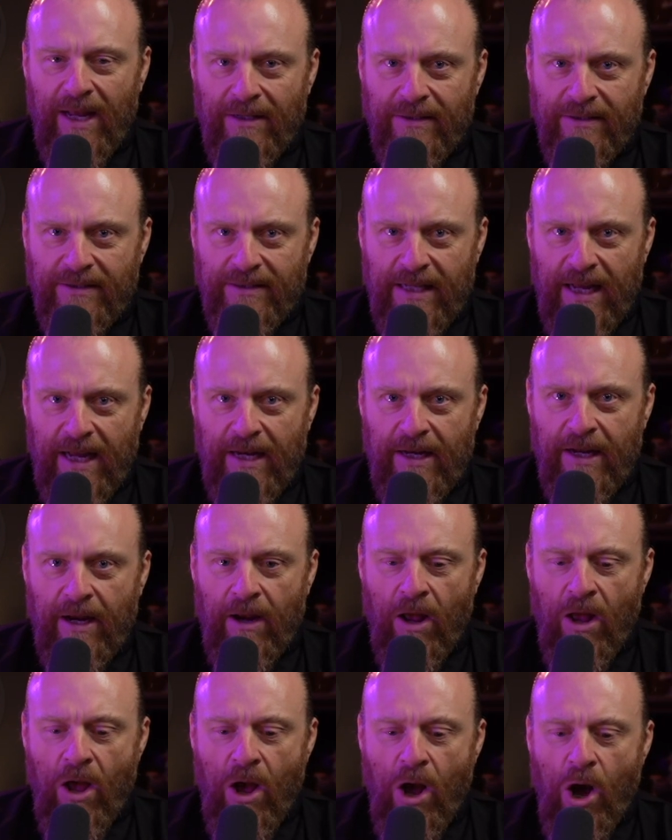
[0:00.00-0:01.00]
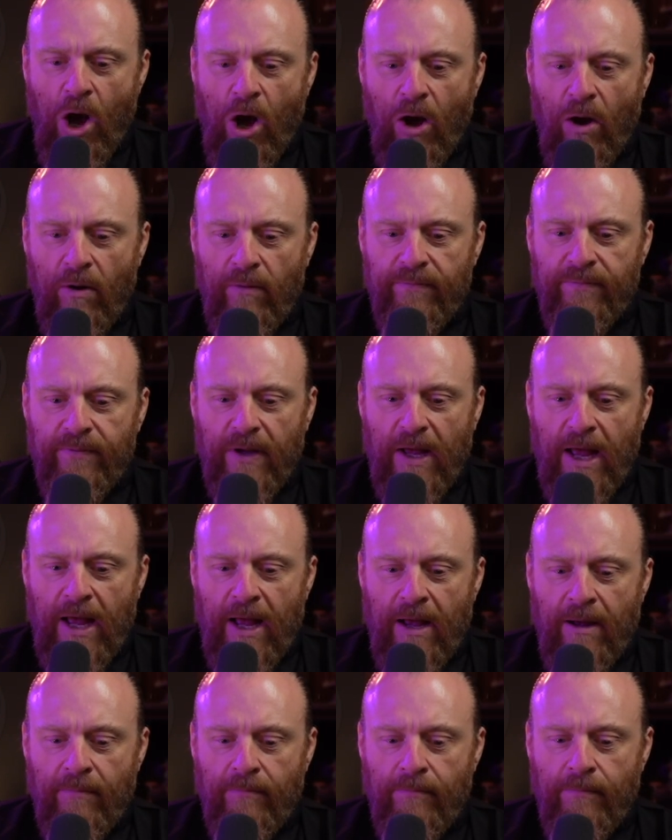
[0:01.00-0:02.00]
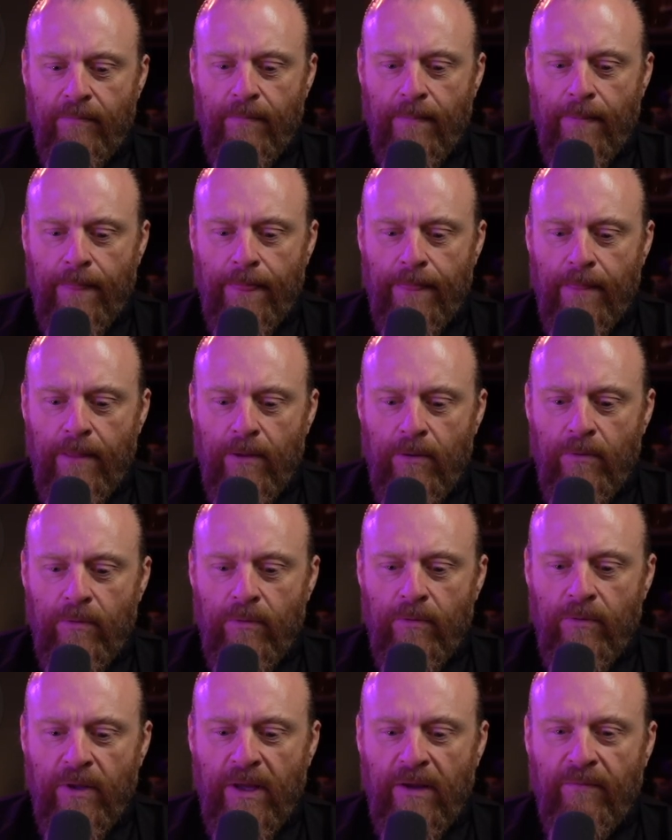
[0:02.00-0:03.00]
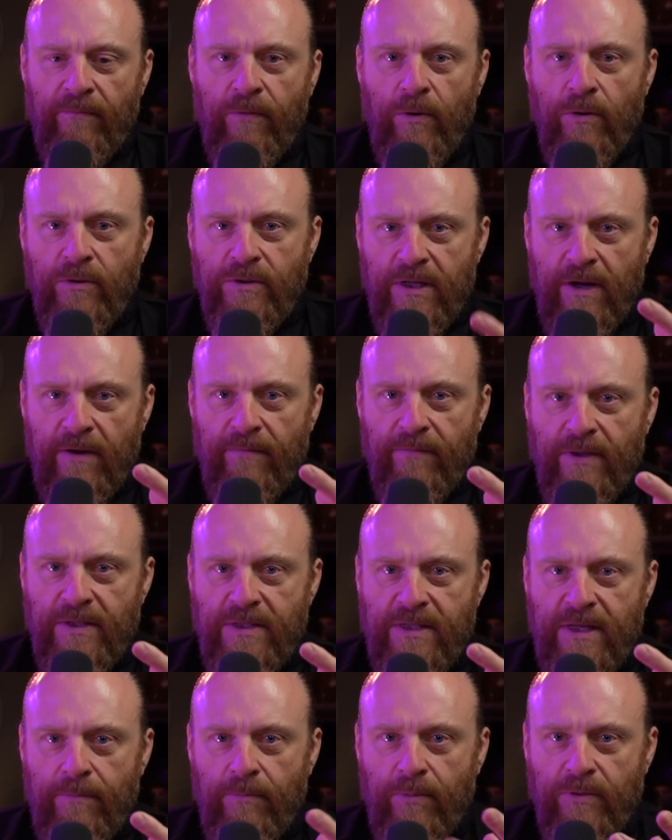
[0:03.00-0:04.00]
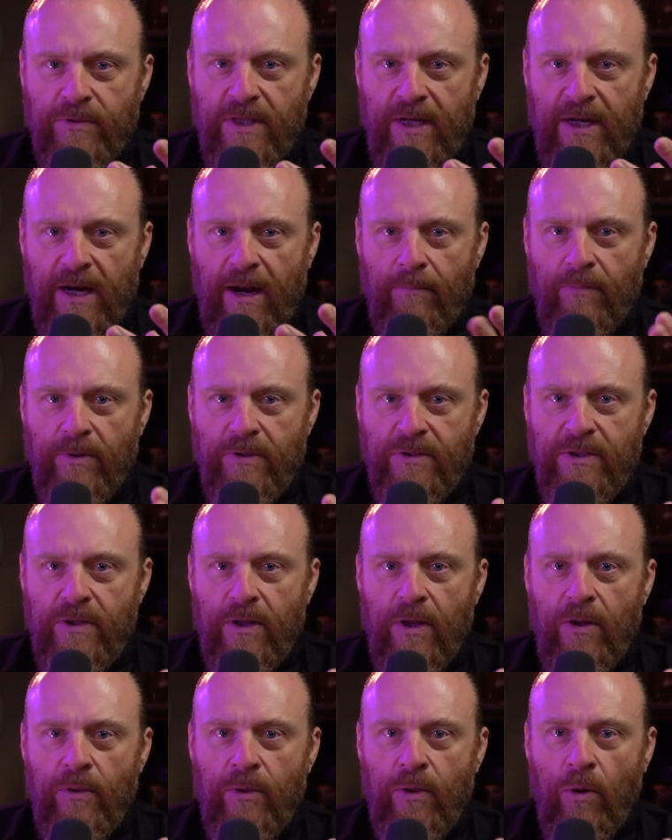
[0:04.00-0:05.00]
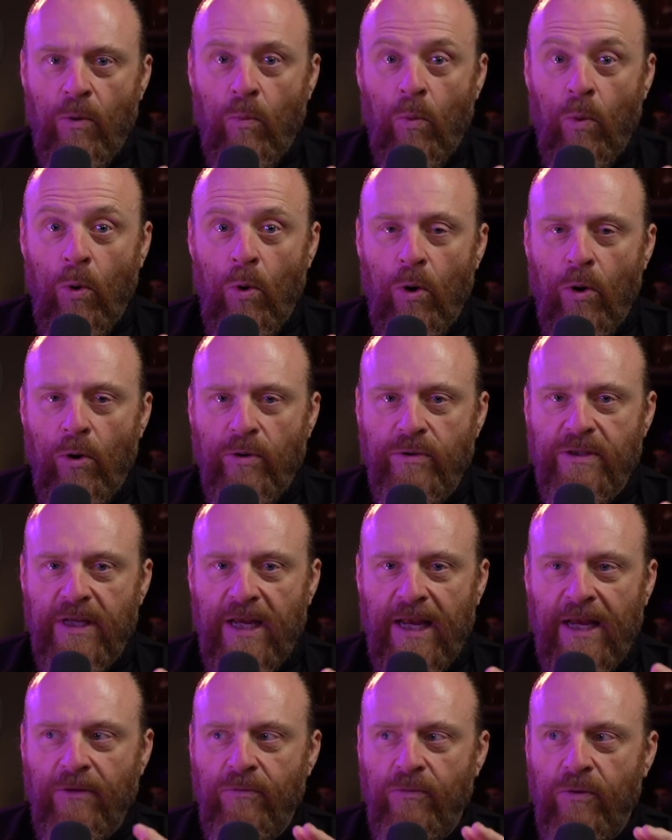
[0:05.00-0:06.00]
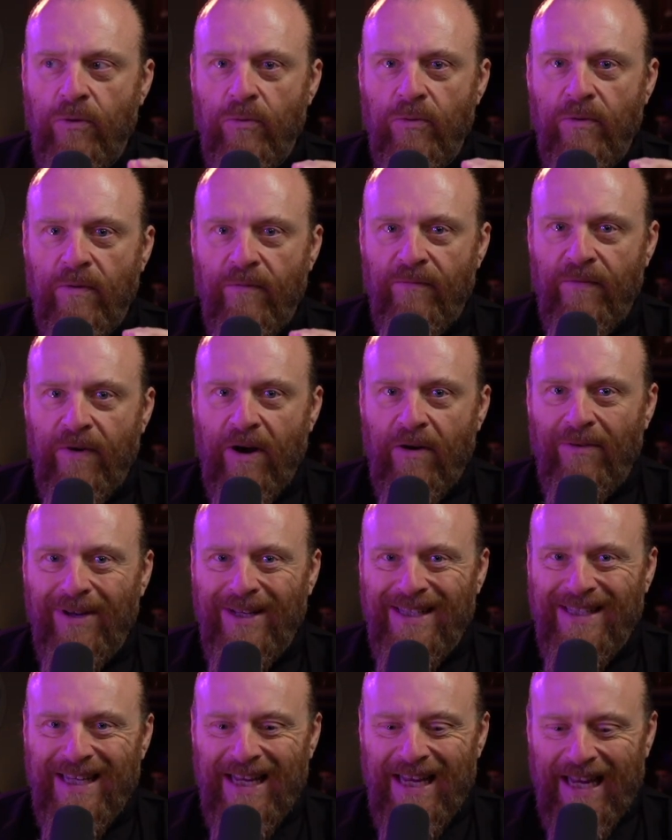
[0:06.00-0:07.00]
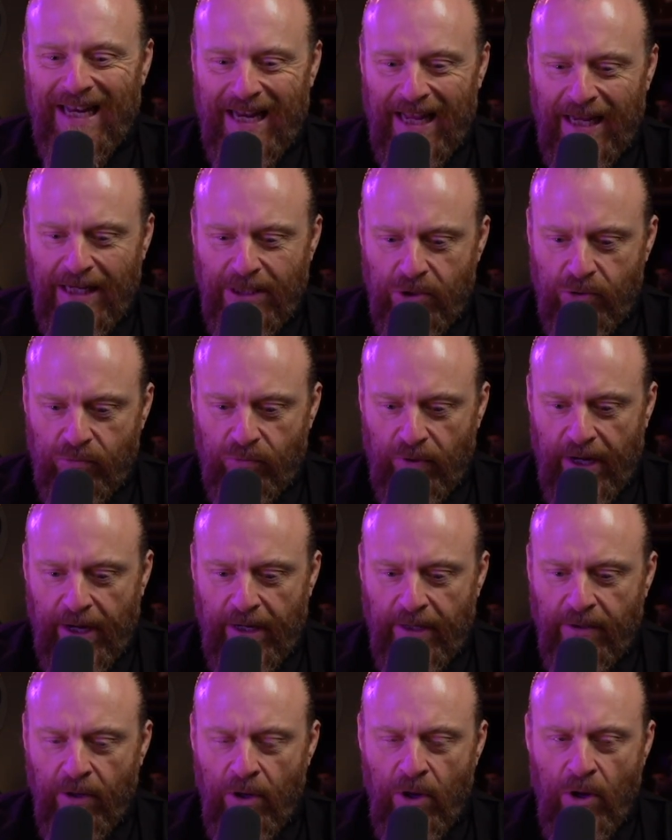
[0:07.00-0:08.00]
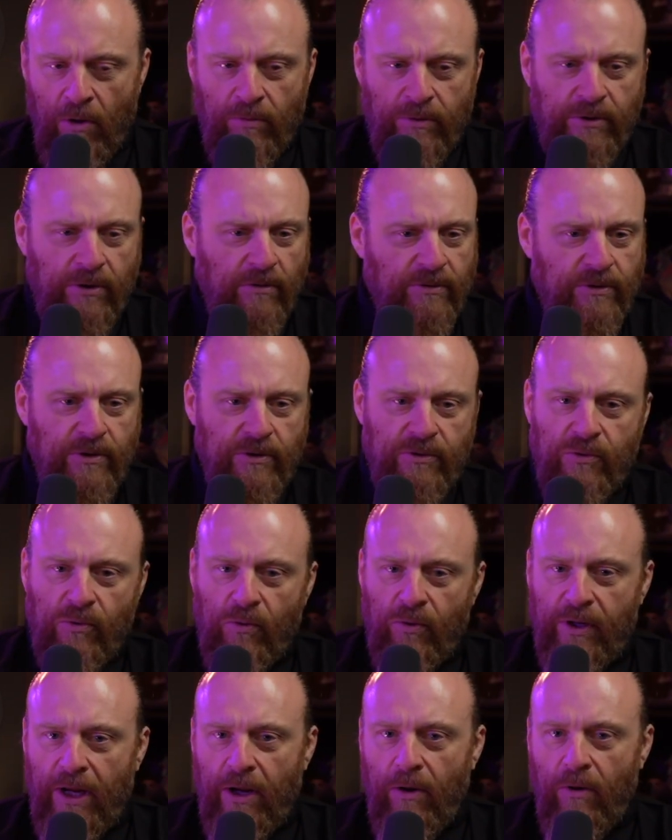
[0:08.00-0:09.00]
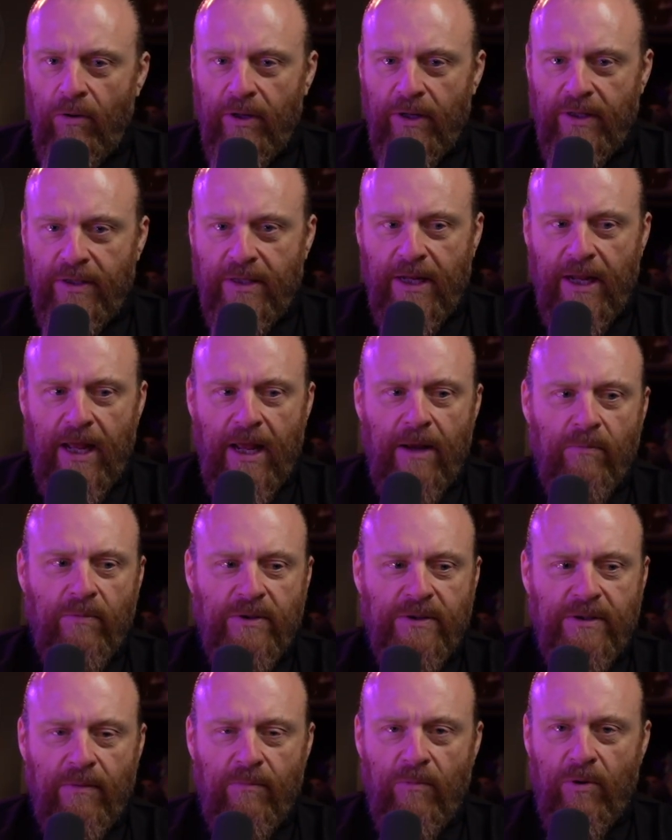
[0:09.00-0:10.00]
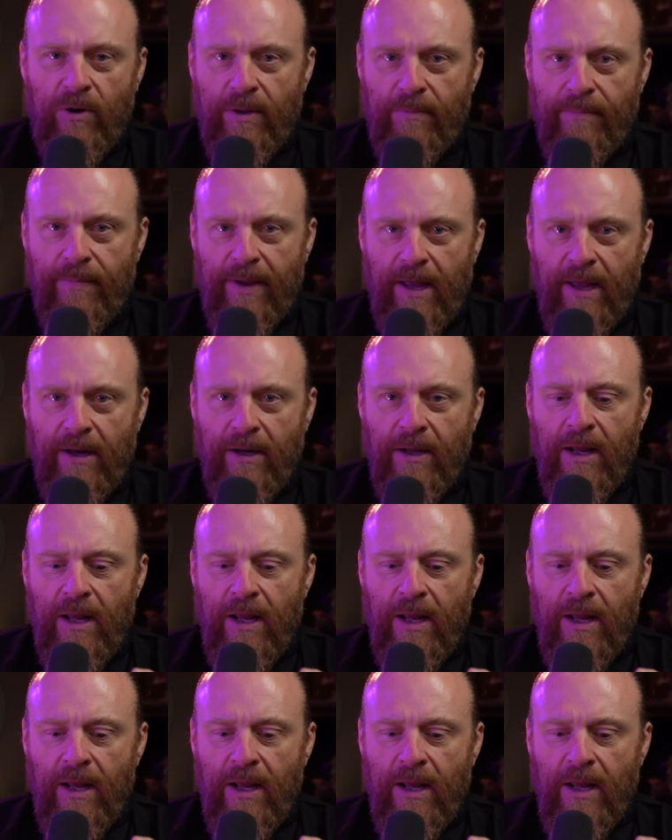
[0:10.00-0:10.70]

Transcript: understanding of um, the infusing of the symbols, the numbers, the words into the very DNA strand, which I was just talking earlier today with someone about,